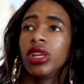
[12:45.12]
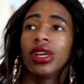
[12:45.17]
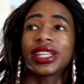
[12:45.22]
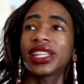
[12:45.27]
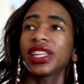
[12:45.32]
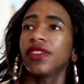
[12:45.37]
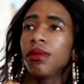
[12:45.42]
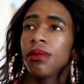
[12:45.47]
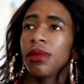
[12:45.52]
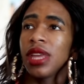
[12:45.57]
You're
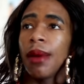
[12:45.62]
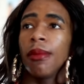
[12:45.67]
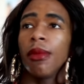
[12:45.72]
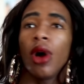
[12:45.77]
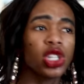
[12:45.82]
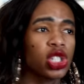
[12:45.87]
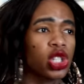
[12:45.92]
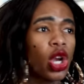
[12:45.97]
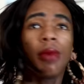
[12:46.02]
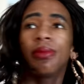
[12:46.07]
giving me a more
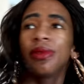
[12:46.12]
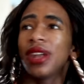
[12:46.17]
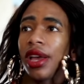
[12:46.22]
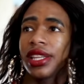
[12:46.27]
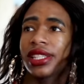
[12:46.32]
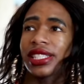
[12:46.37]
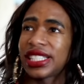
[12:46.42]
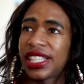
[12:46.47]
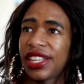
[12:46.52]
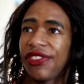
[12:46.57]
job. Now it's
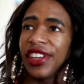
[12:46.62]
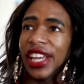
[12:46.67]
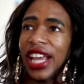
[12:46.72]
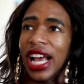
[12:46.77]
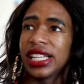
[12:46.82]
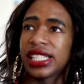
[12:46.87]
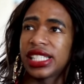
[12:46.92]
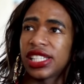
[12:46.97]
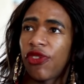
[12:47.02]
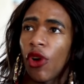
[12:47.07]
a
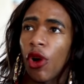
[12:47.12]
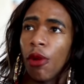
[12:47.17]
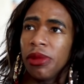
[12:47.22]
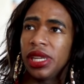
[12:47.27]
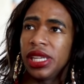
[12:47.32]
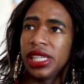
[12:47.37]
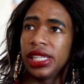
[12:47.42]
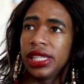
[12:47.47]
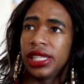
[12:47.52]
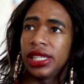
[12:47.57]
difficulty for
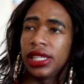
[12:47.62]
me.